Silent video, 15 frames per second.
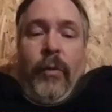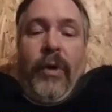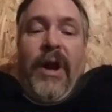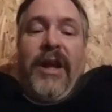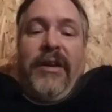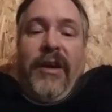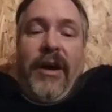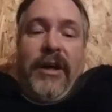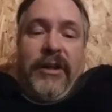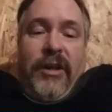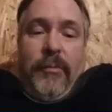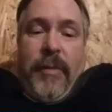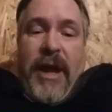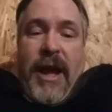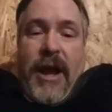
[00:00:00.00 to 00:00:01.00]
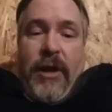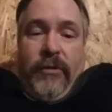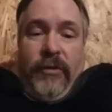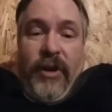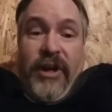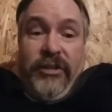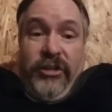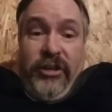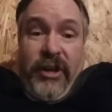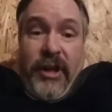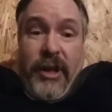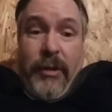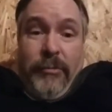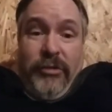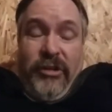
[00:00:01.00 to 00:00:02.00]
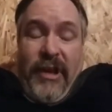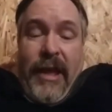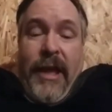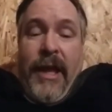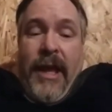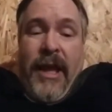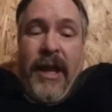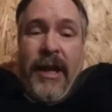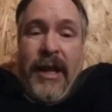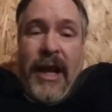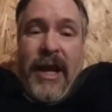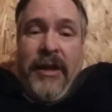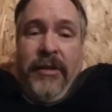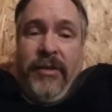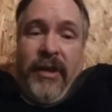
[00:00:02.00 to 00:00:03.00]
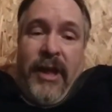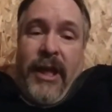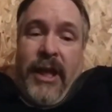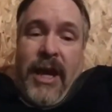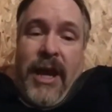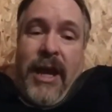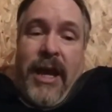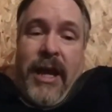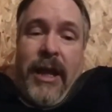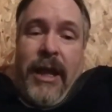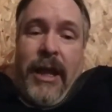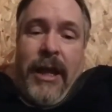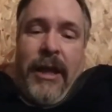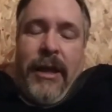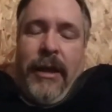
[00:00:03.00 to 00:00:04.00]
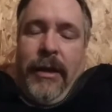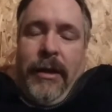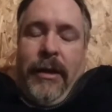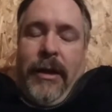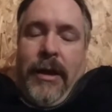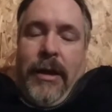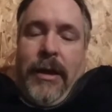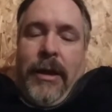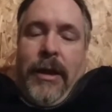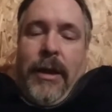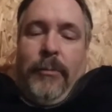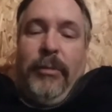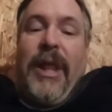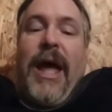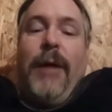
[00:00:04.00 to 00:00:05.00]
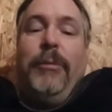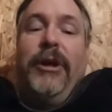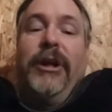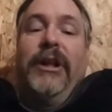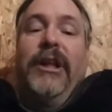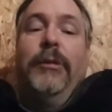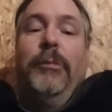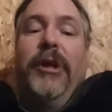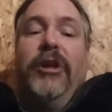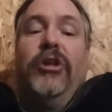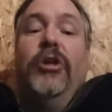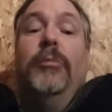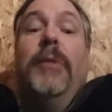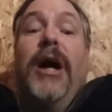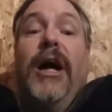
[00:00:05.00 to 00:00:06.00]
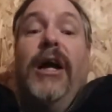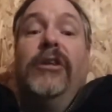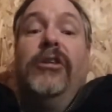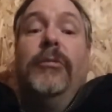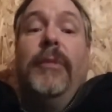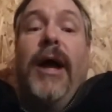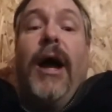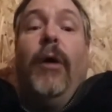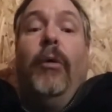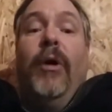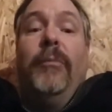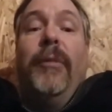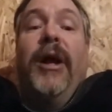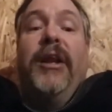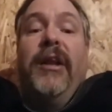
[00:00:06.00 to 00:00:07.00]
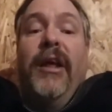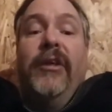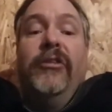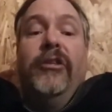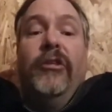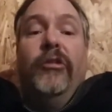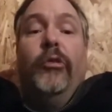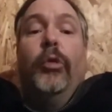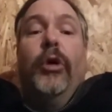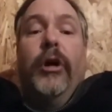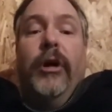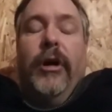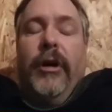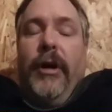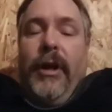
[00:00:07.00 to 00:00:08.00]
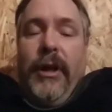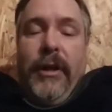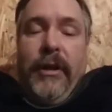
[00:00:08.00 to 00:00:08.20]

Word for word: where I talked about friendships, and I think I blabbered a little bit too much about what my intentions were.